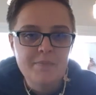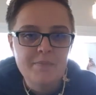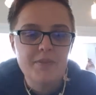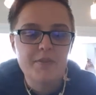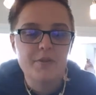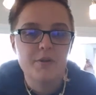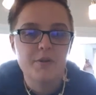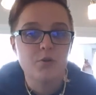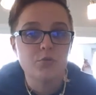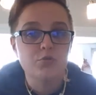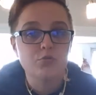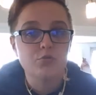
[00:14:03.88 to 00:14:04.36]

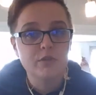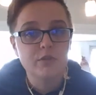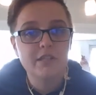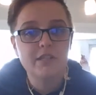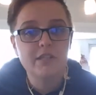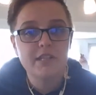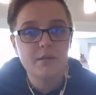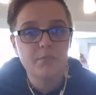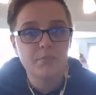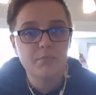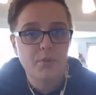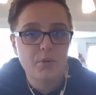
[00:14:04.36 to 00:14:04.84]
And they're a
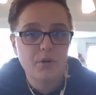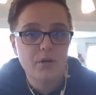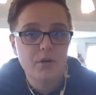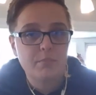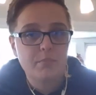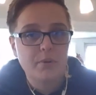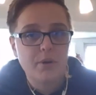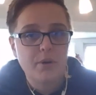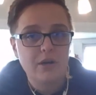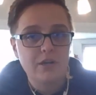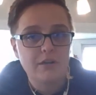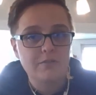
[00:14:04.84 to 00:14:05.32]
really
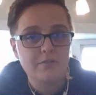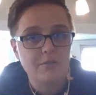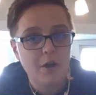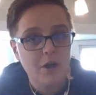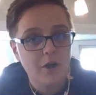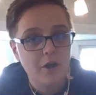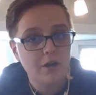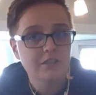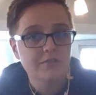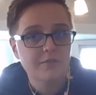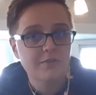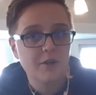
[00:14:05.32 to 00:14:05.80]
important part of
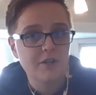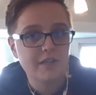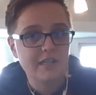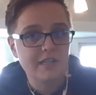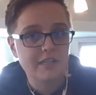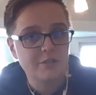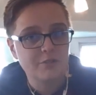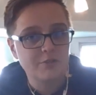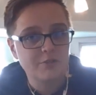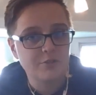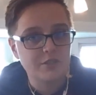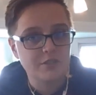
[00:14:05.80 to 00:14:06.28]
all of our
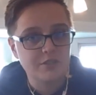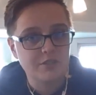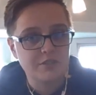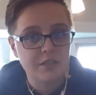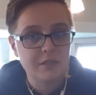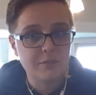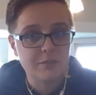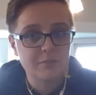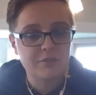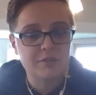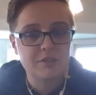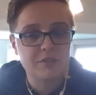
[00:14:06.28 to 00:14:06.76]

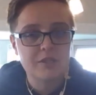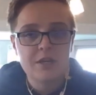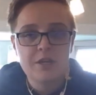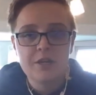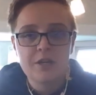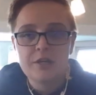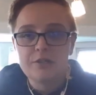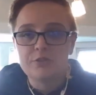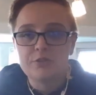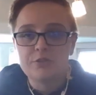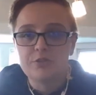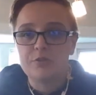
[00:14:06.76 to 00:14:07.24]
ecosystems.
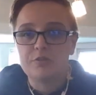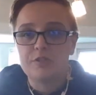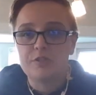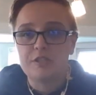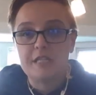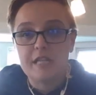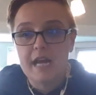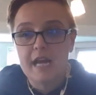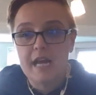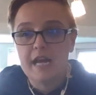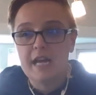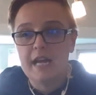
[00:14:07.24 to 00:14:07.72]
So
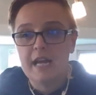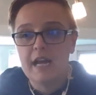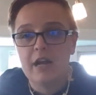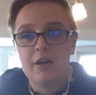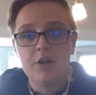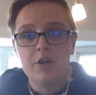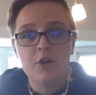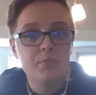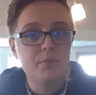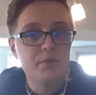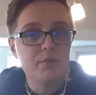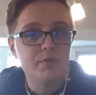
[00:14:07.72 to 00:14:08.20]
today,
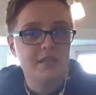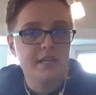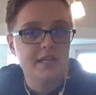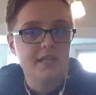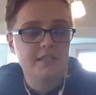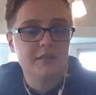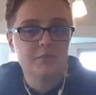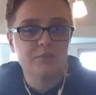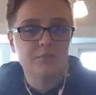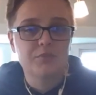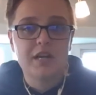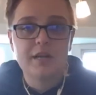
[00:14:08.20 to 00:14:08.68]
I hope you
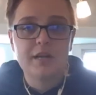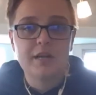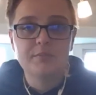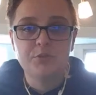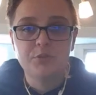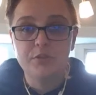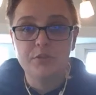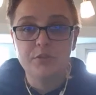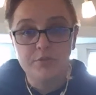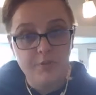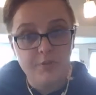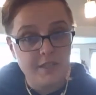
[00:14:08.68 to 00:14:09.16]
take some time
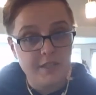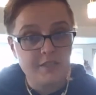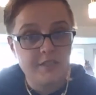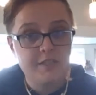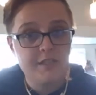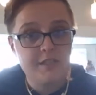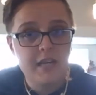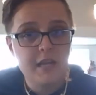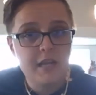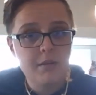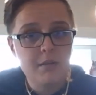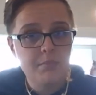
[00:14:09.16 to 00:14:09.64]
to
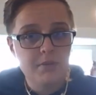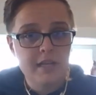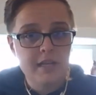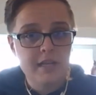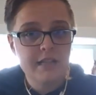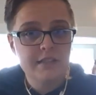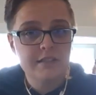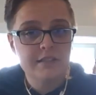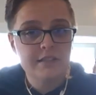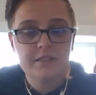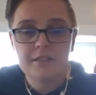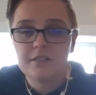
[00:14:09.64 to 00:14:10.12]
investigate
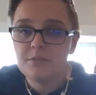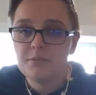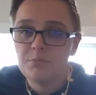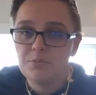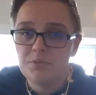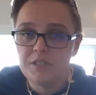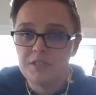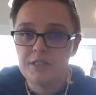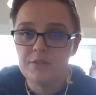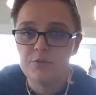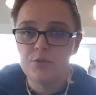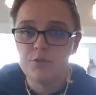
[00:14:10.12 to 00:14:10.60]
plants.
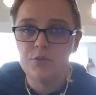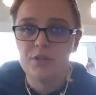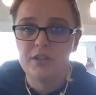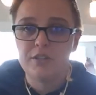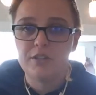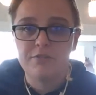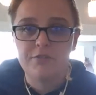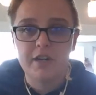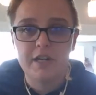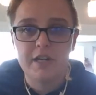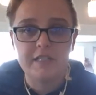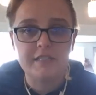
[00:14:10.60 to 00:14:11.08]
See if you
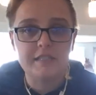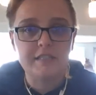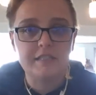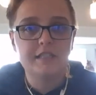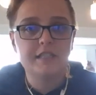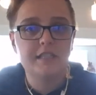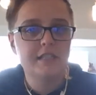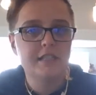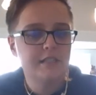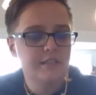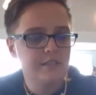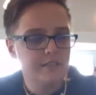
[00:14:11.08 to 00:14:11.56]
can find
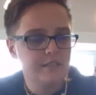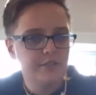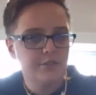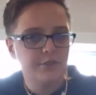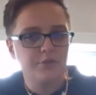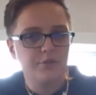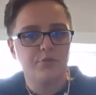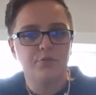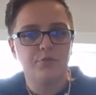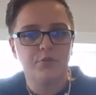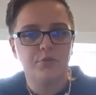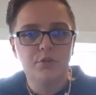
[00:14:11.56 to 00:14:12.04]
seeds in
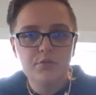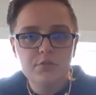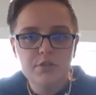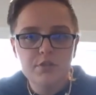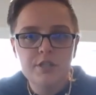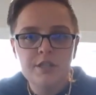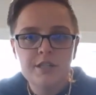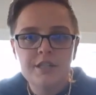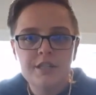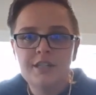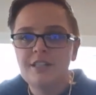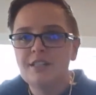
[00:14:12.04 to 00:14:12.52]
your
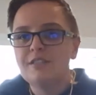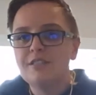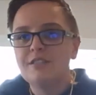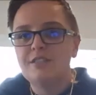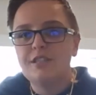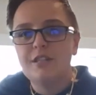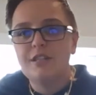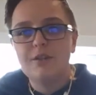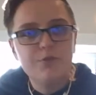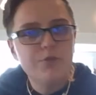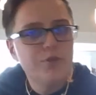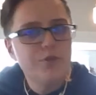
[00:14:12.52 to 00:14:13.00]
fruit.
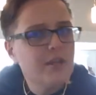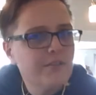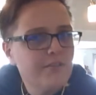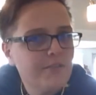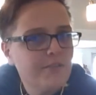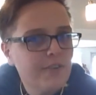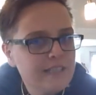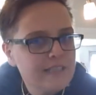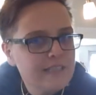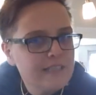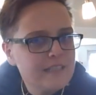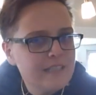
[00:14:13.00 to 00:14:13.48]
See if you can
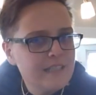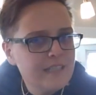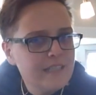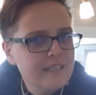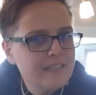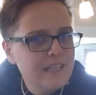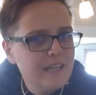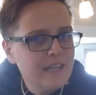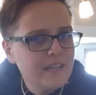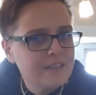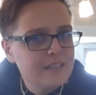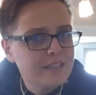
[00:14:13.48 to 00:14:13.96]
find
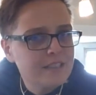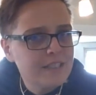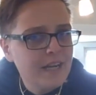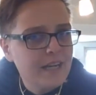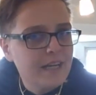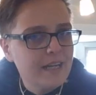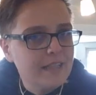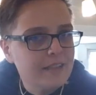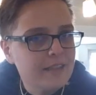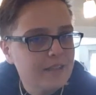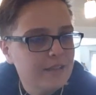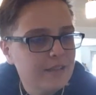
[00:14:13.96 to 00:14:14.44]
seeds
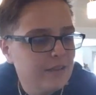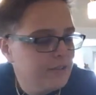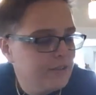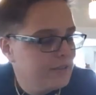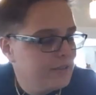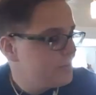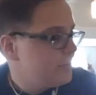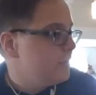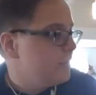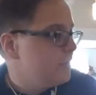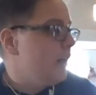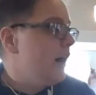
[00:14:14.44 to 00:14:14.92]
outside.
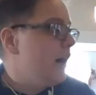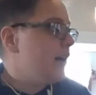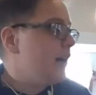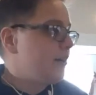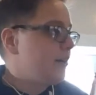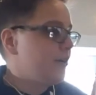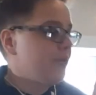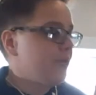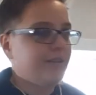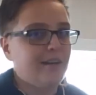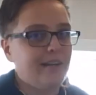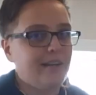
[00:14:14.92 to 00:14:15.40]
There's a
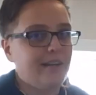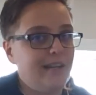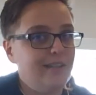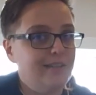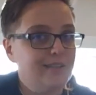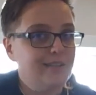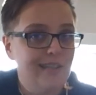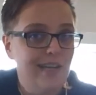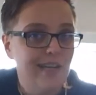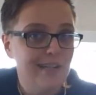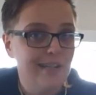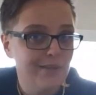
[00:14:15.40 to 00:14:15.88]
lot going on
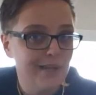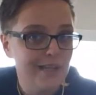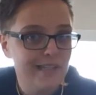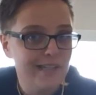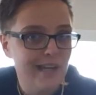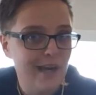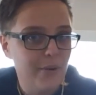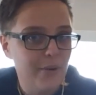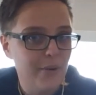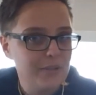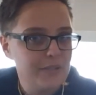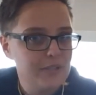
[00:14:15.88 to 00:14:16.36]
outside right
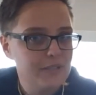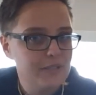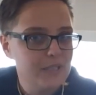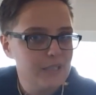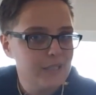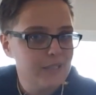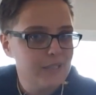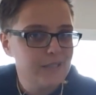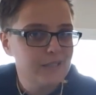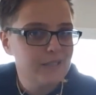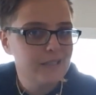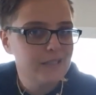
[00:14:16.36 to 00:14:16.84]
now with
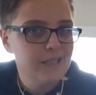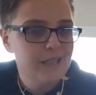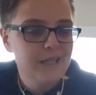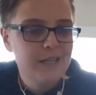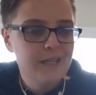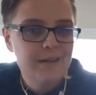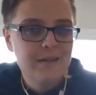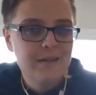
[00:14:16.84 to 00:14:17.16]
seeds.